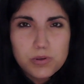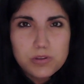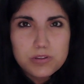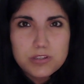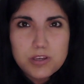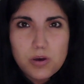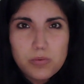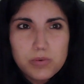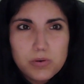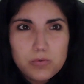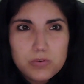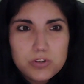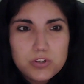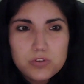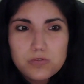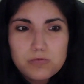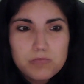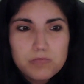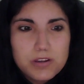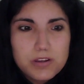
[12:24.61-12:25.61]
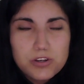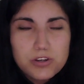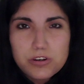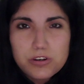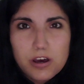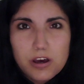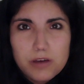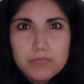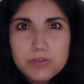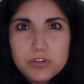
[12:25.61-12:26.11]
Tell me what you've been
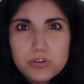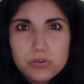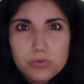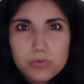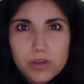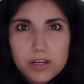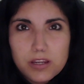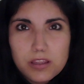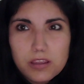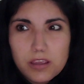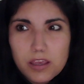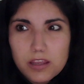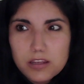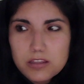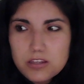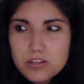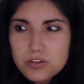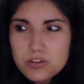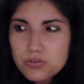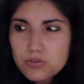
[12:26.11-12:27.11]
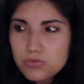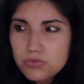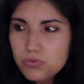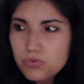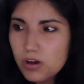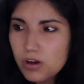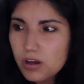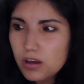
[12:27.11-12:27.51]
up to. Did you